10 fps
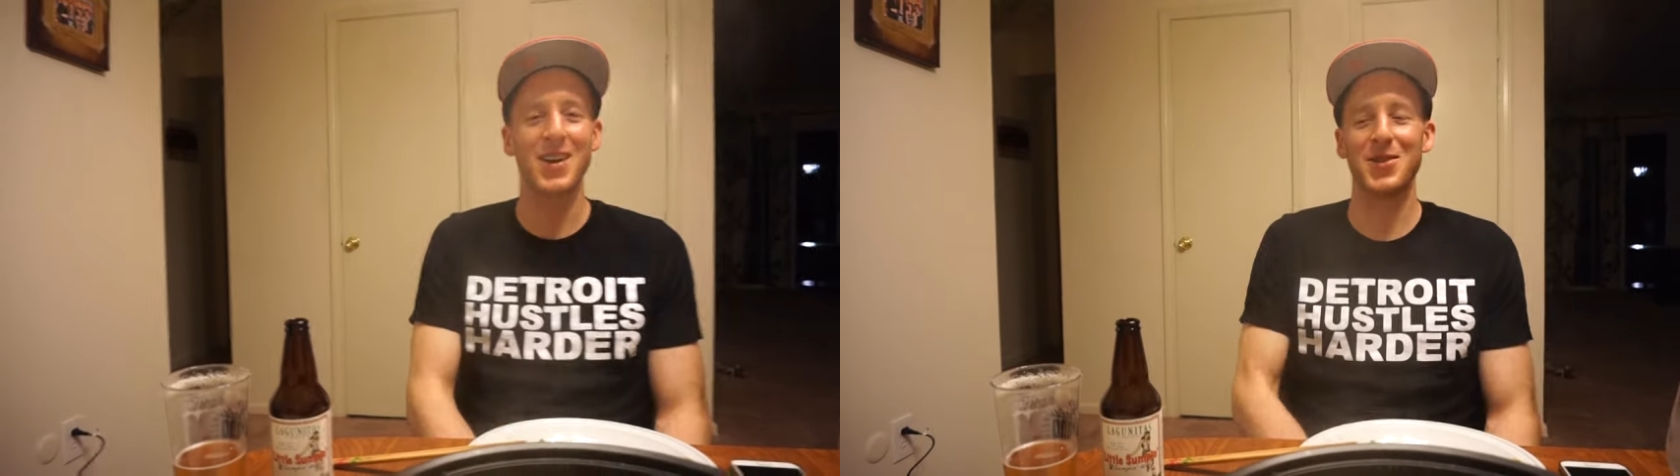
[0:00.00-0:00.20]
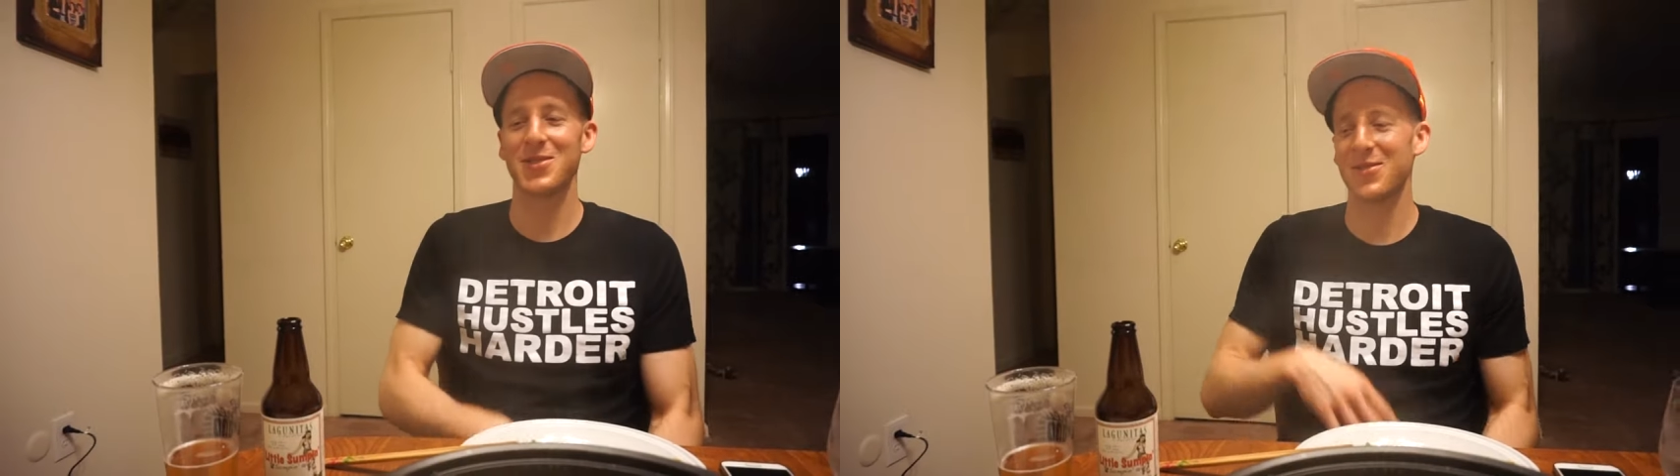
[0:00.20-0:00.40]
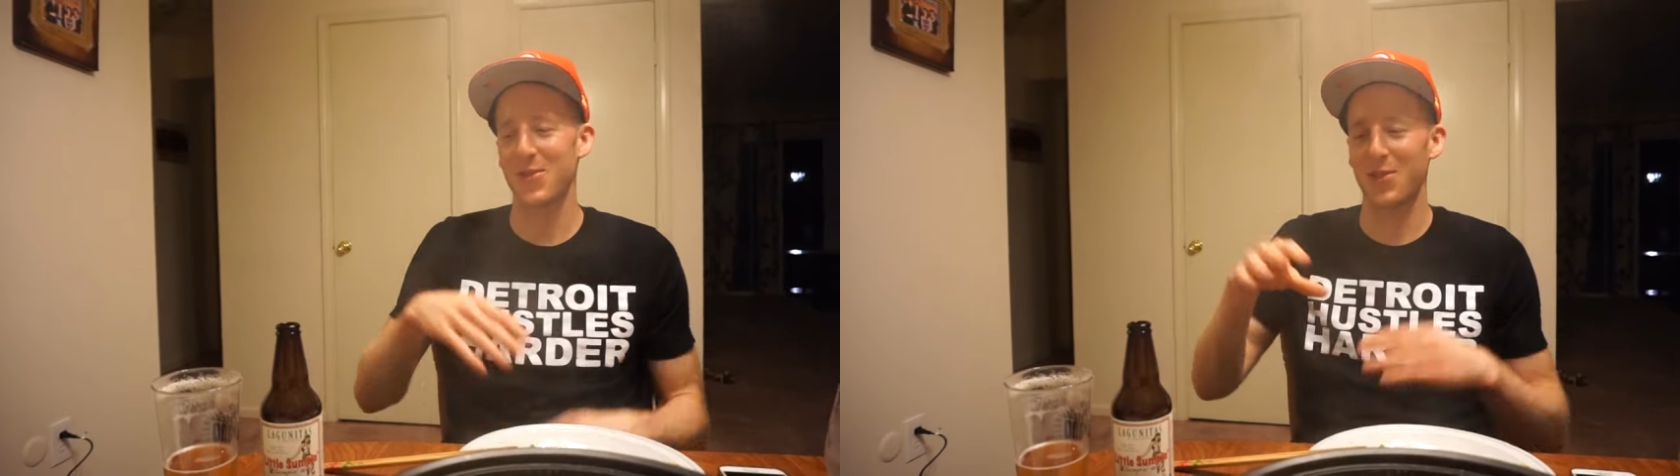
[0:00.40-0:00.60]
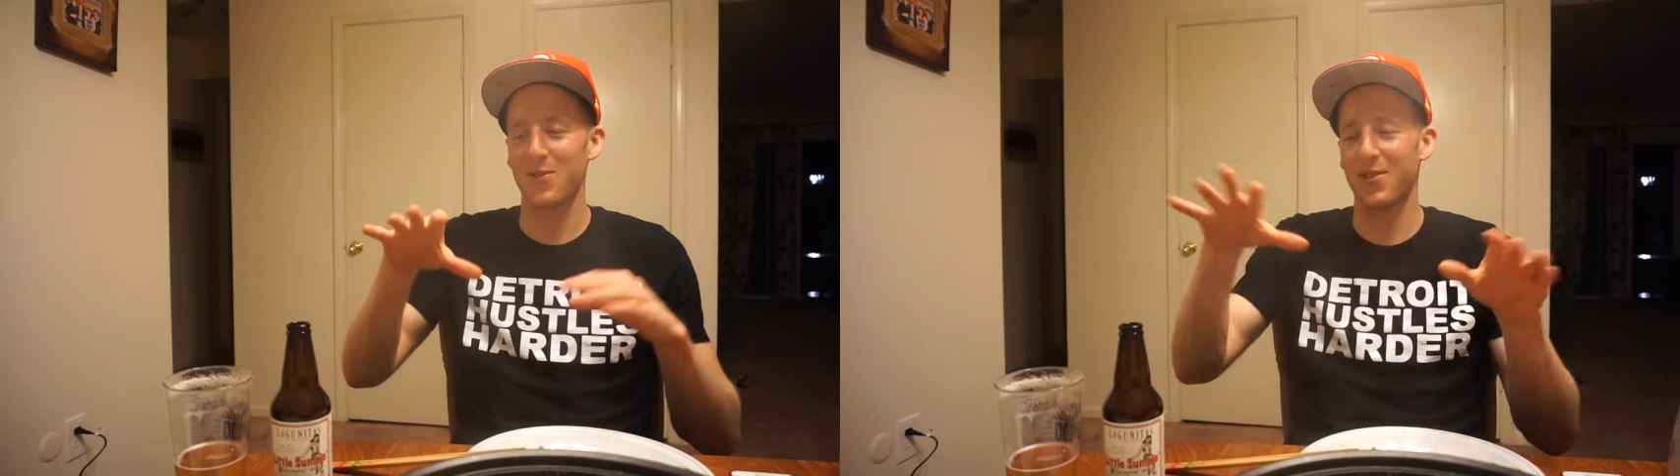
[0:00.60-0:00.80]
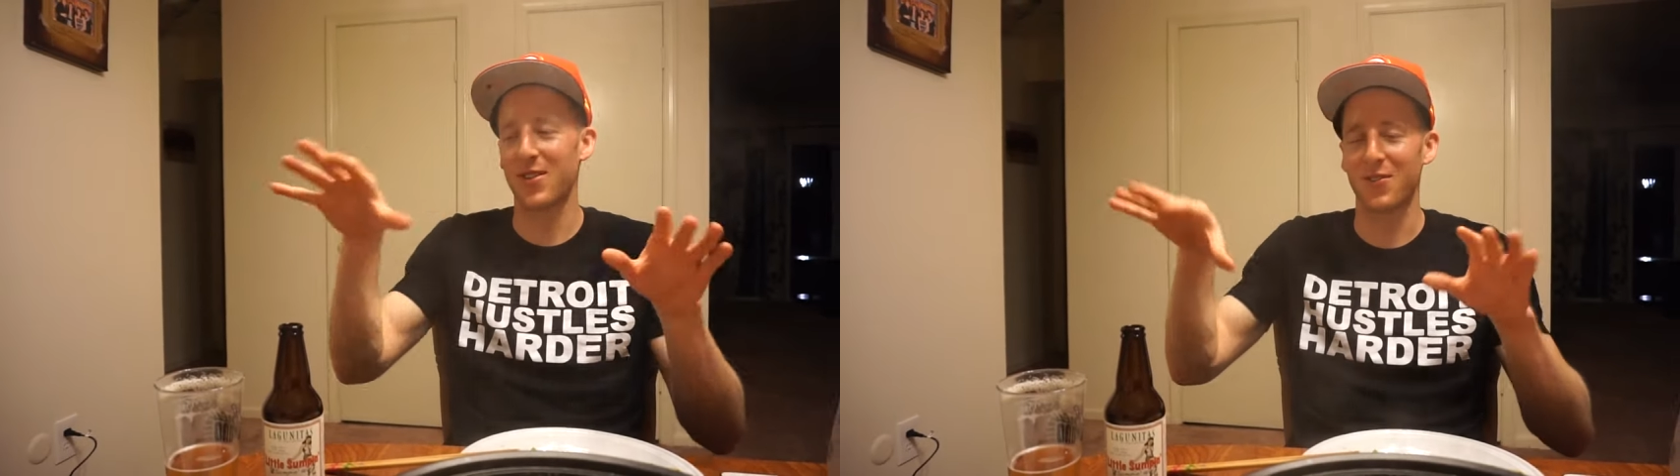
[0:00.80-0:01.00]
I was just
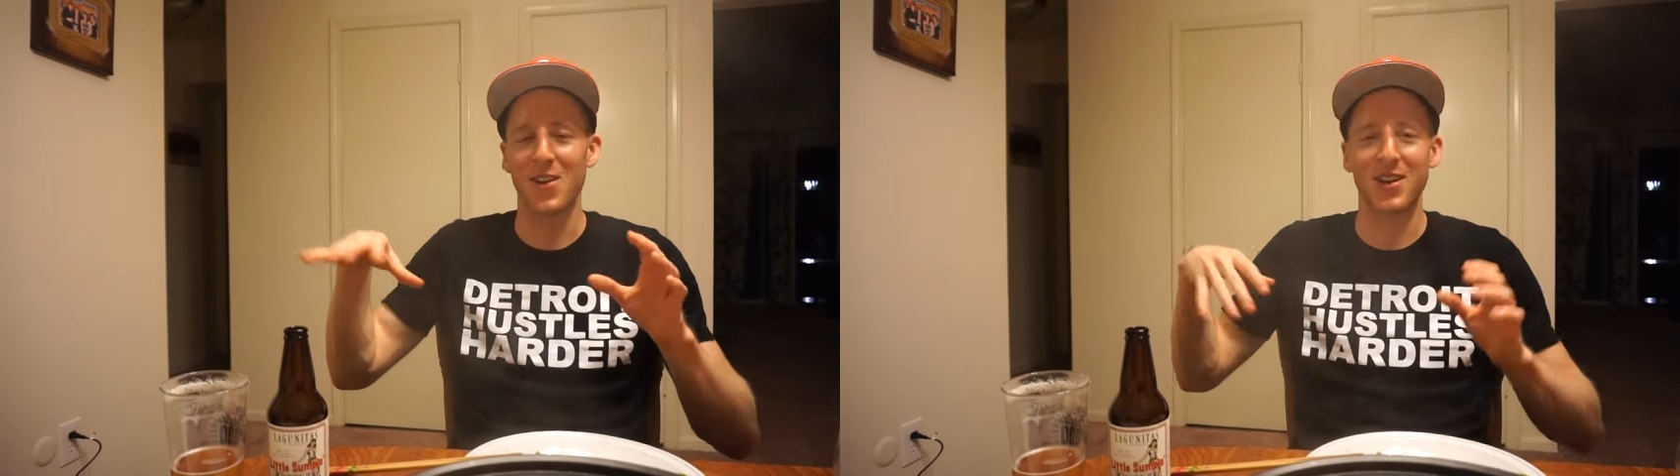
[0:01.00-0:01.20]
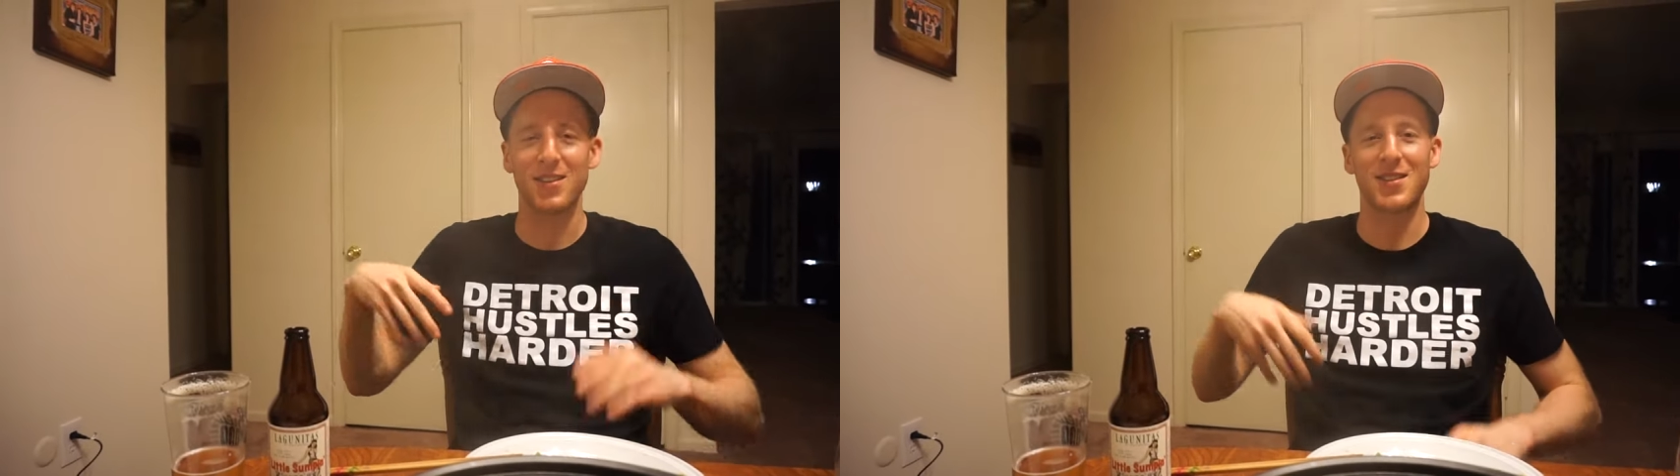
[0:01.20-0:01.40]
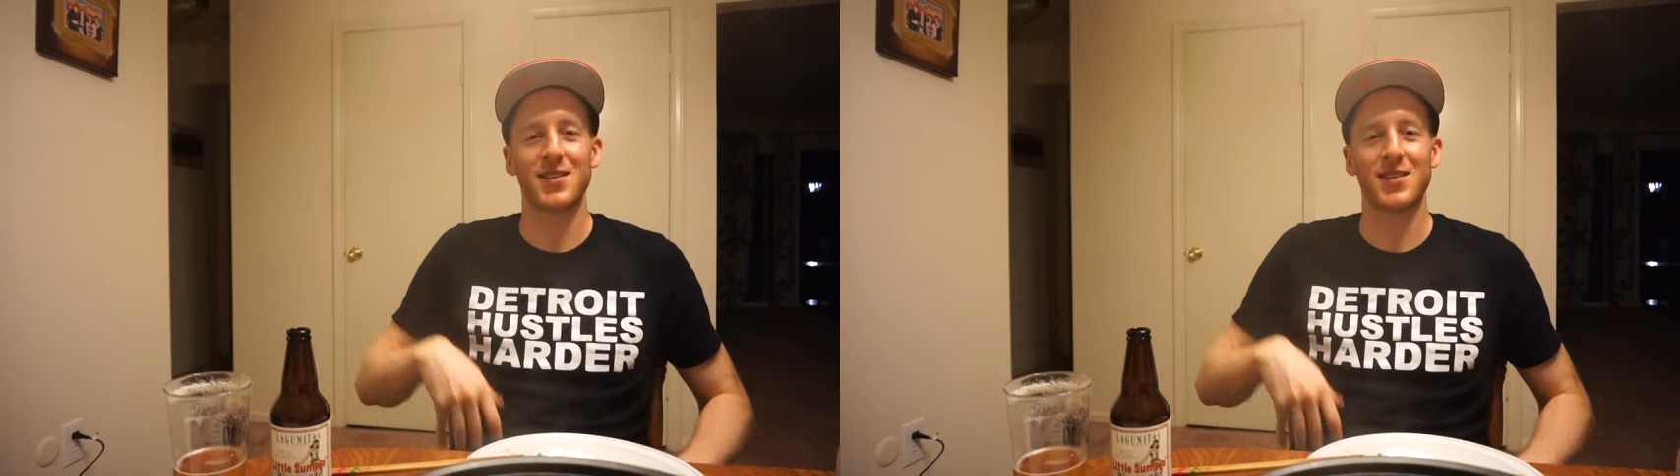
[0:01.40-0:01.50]
with the friends.